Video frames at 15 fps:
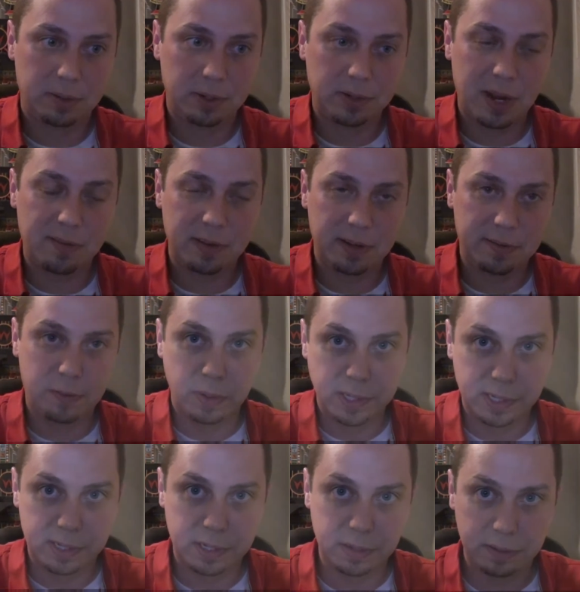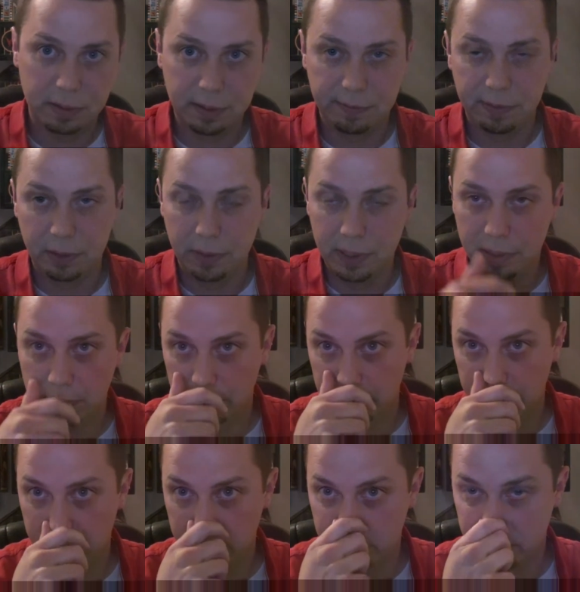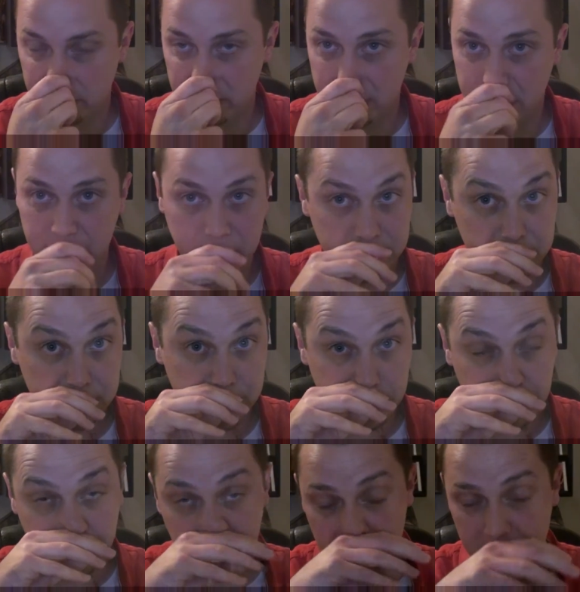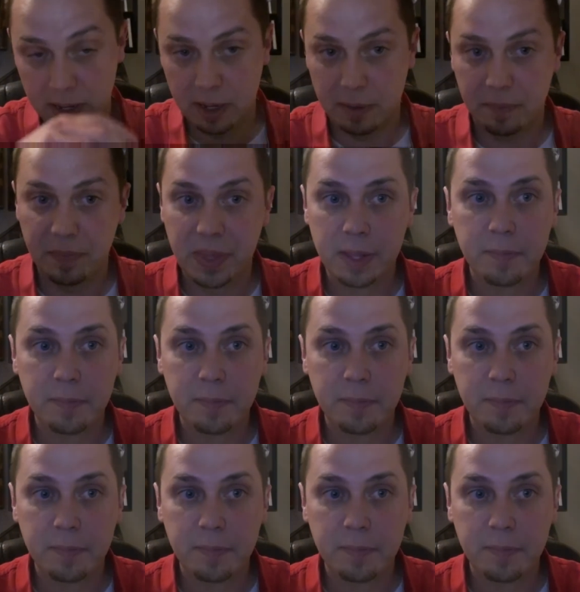gravity forces the fluid into you, and